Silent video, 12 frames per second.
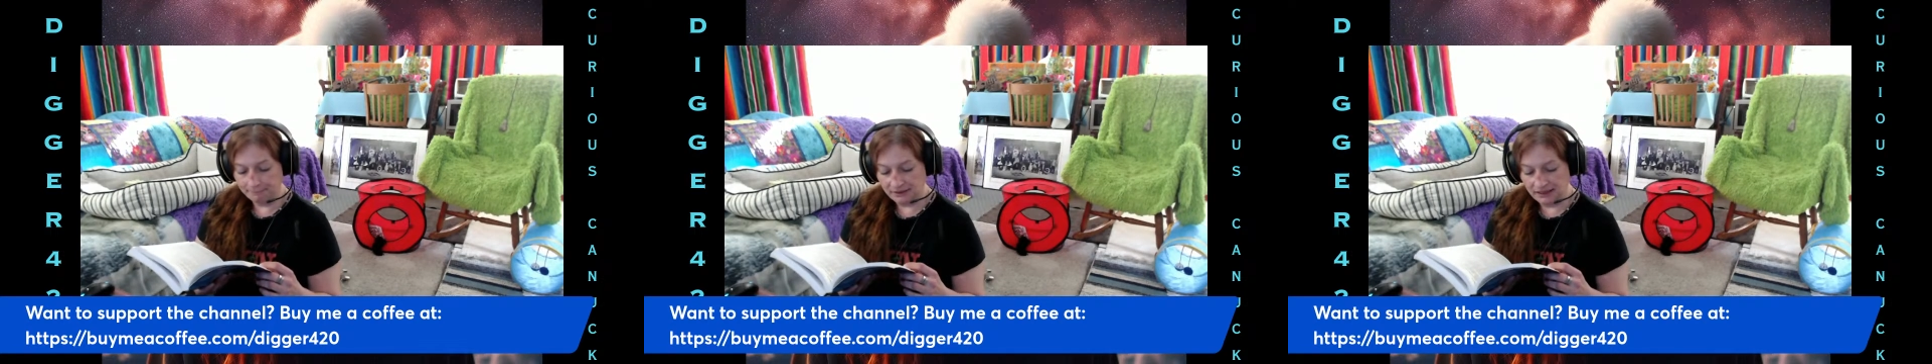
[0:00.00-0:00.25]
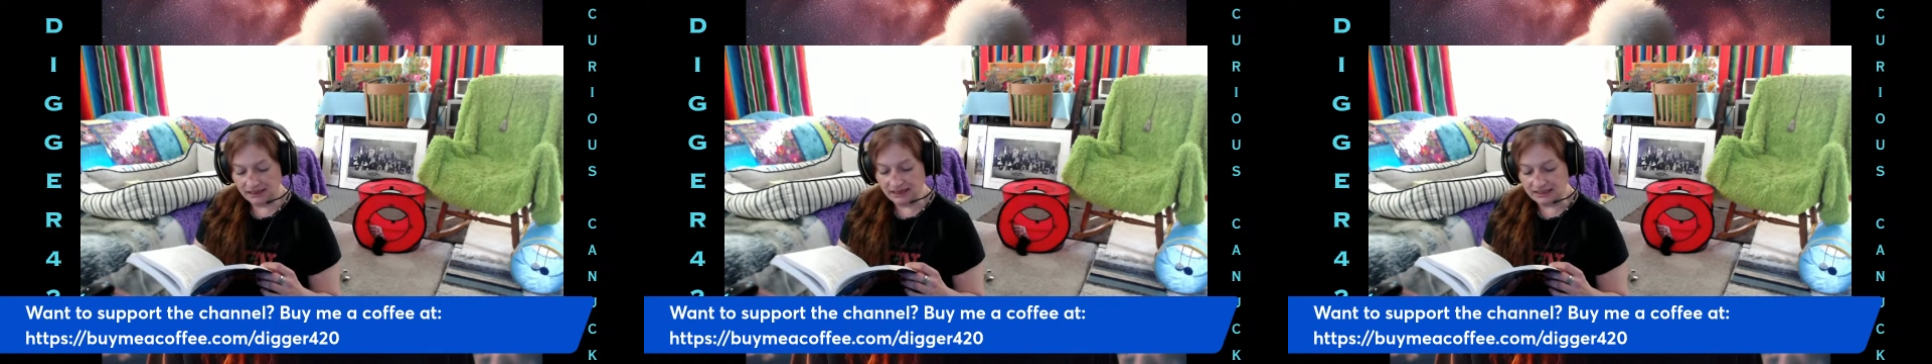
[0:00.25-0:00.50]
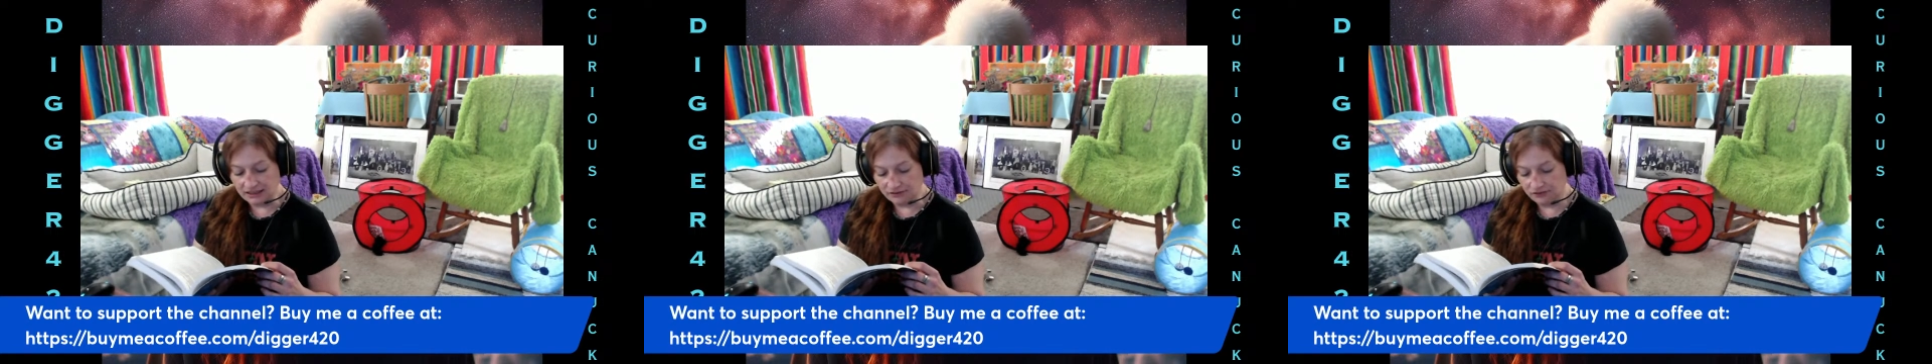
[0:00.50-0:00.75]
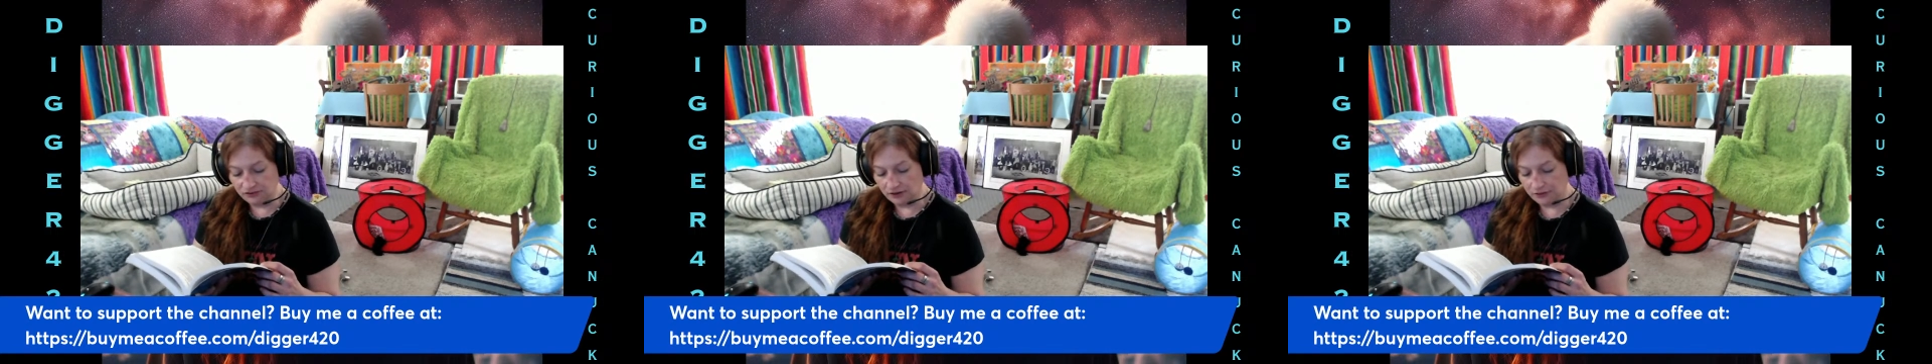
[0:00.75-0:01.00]
It
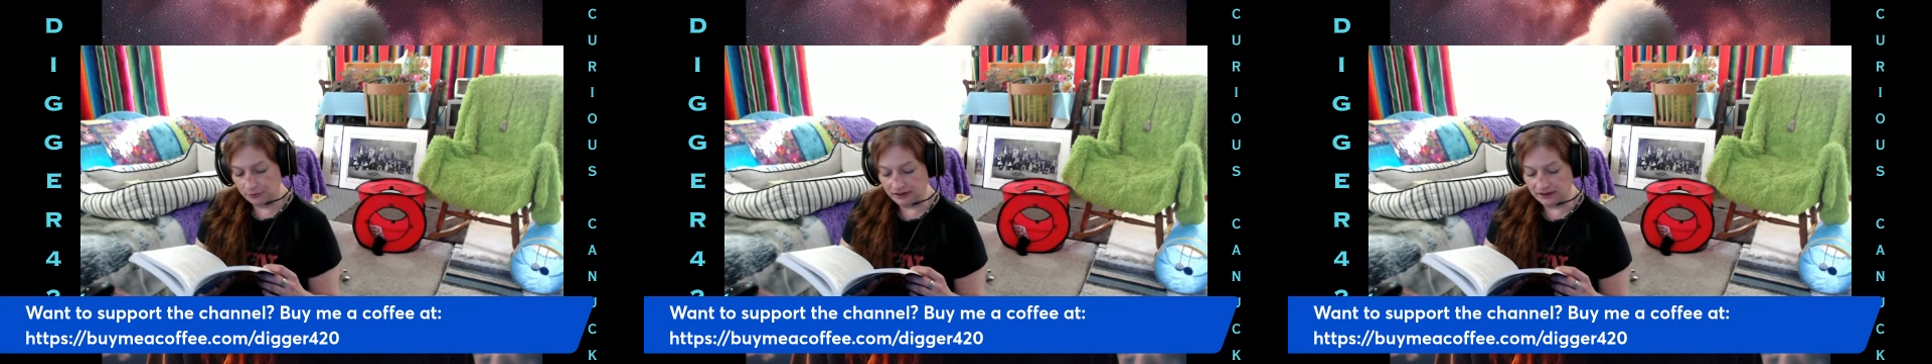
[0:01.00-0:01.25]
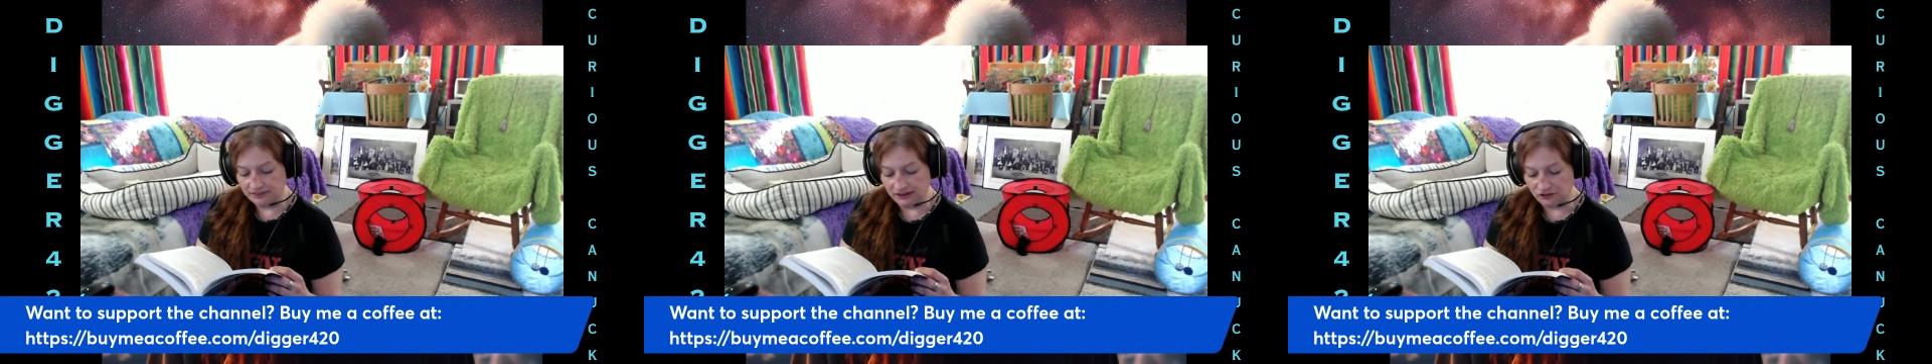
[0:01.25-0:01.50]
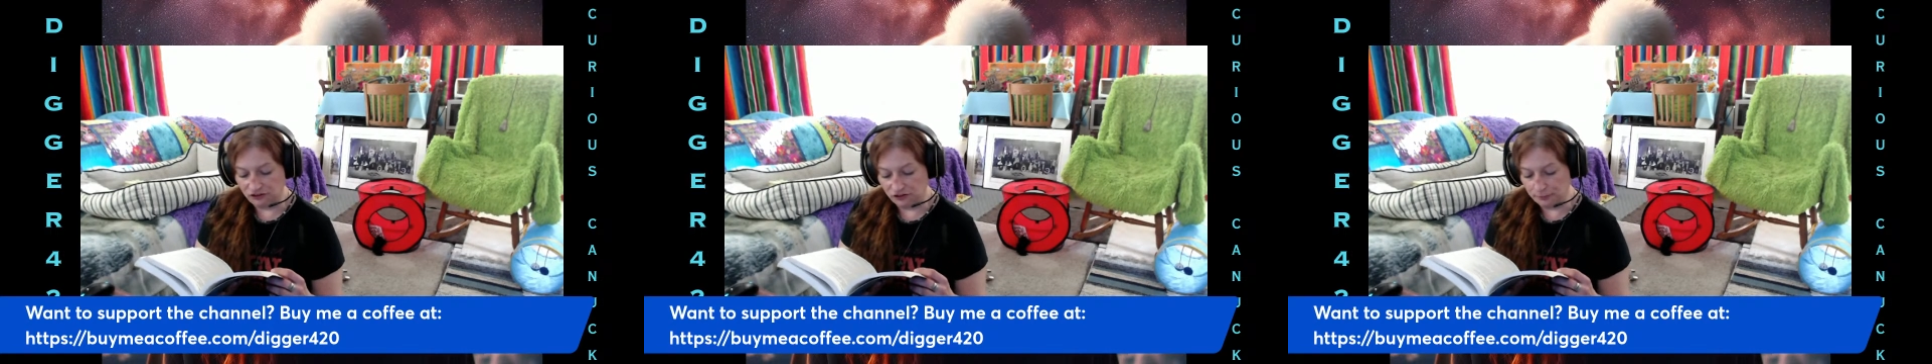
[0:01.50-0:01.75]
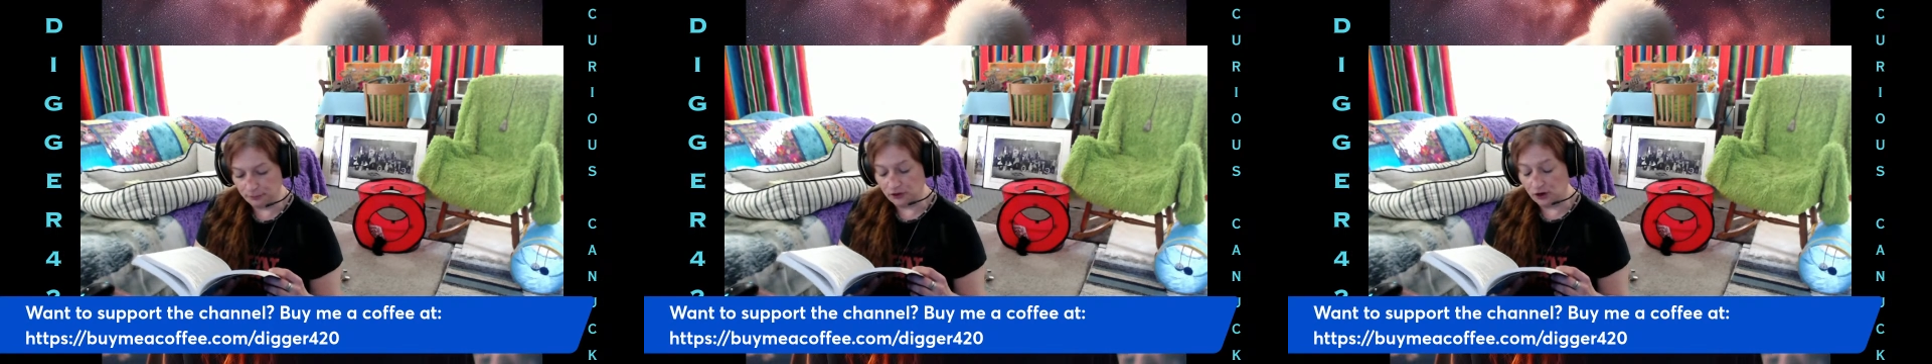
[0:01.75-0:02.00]
gives authorization
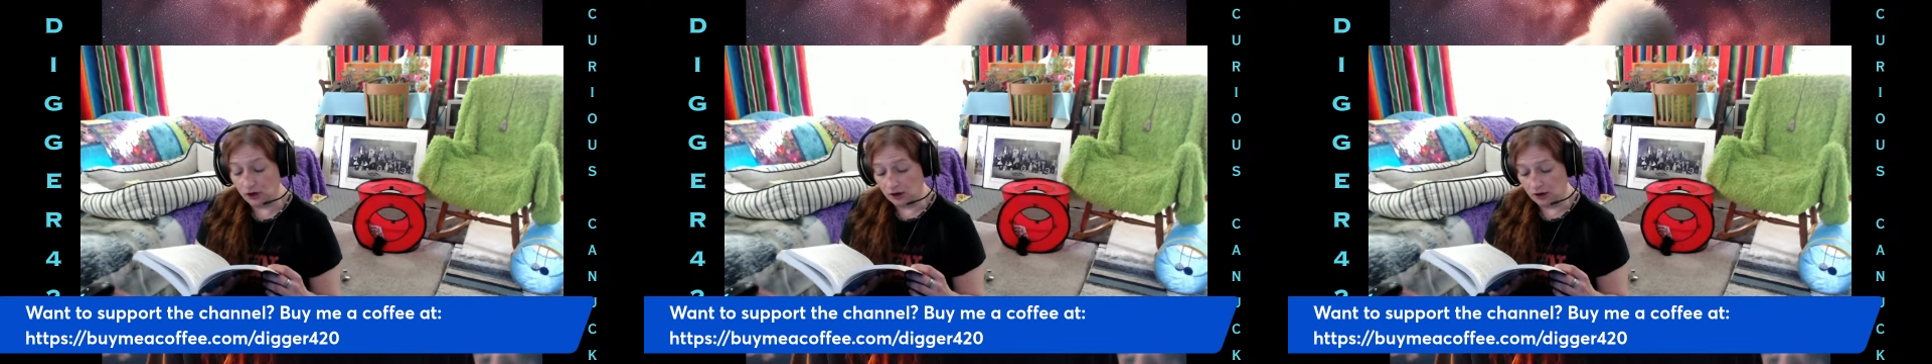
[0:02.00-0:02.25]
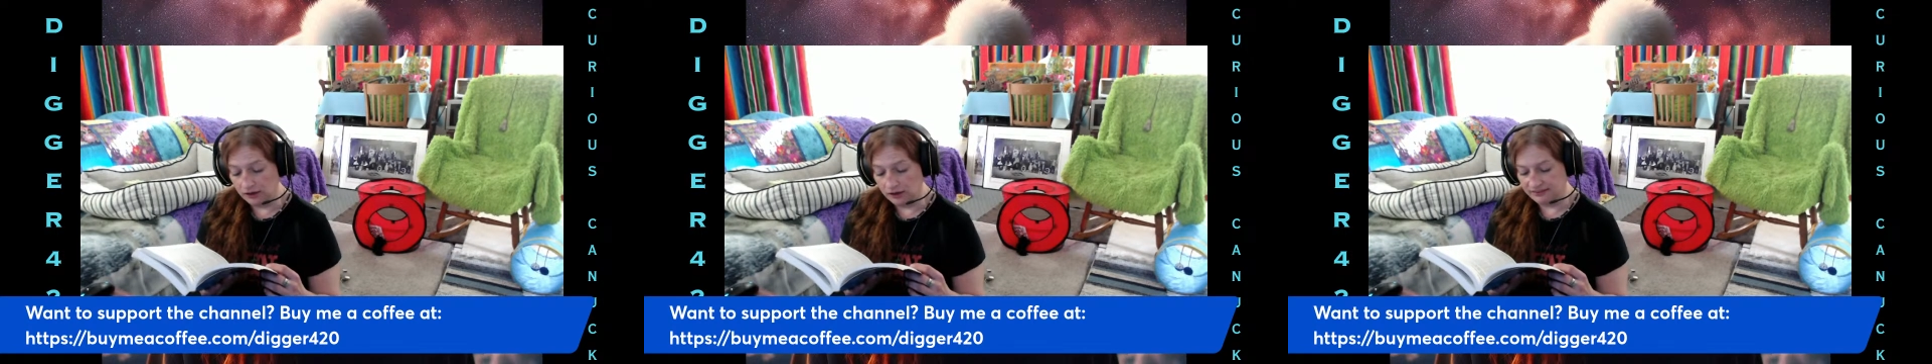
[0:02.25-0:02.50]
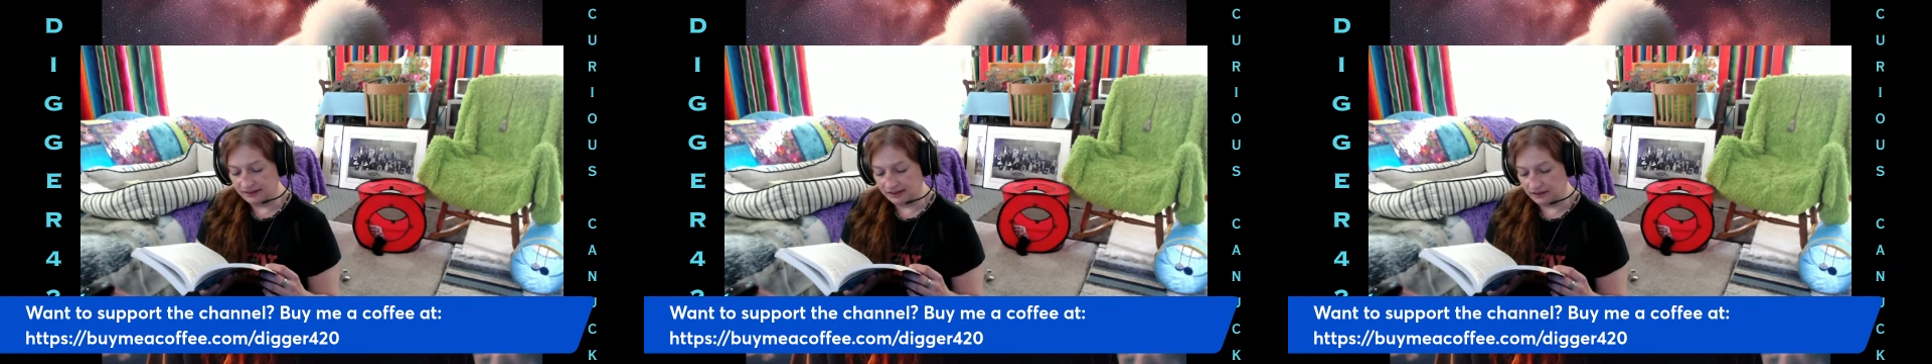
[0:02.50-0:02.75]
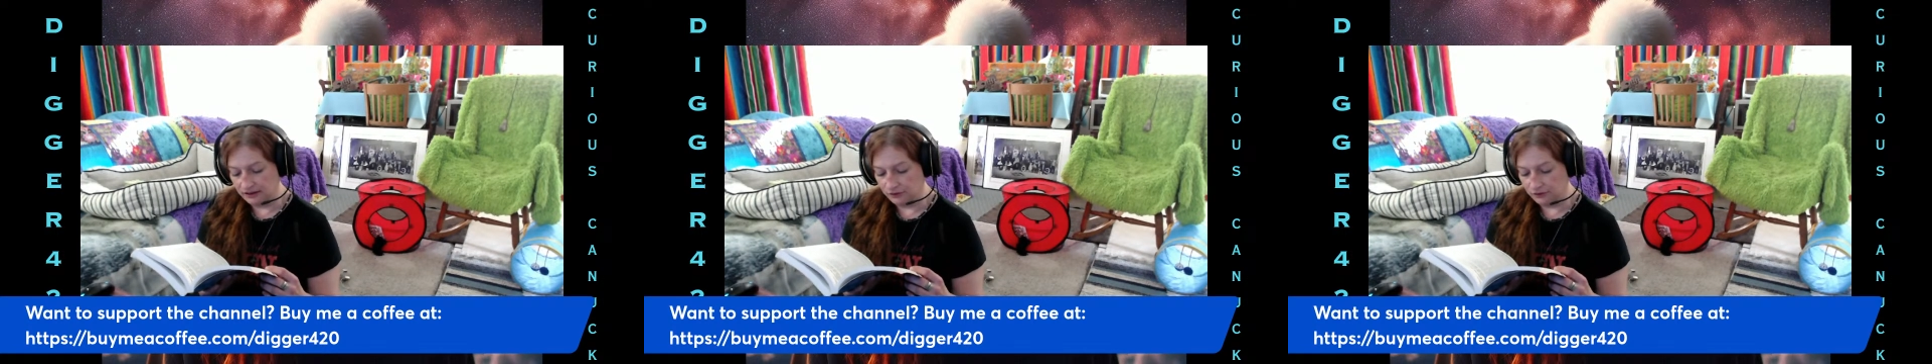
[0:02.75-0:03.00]
to put all
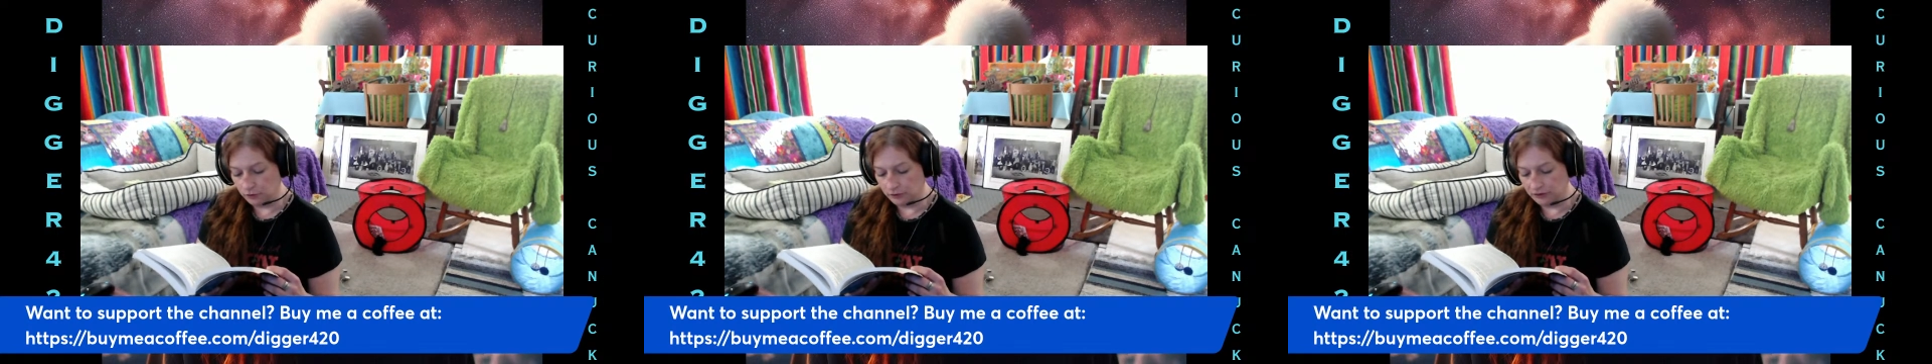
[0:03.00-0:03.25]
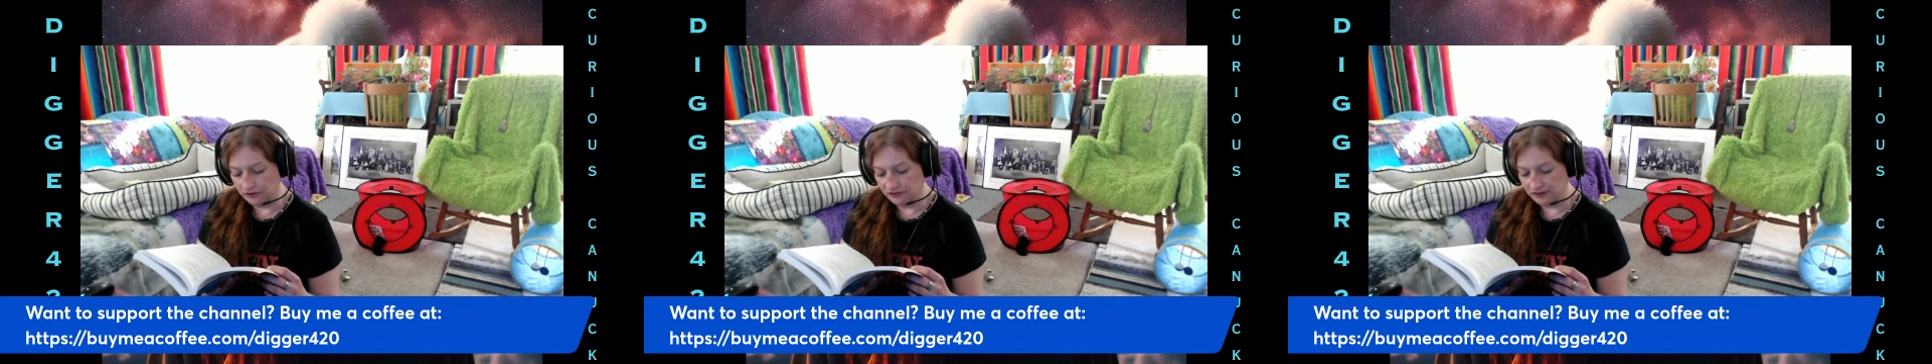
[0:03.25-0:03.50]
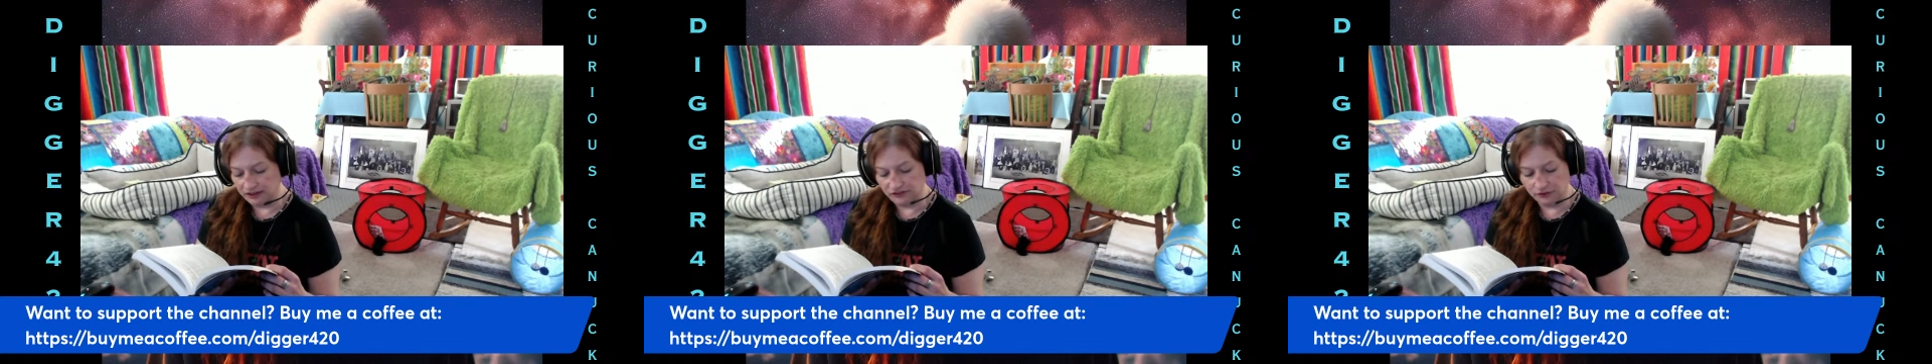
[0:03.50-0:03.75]
executive orders into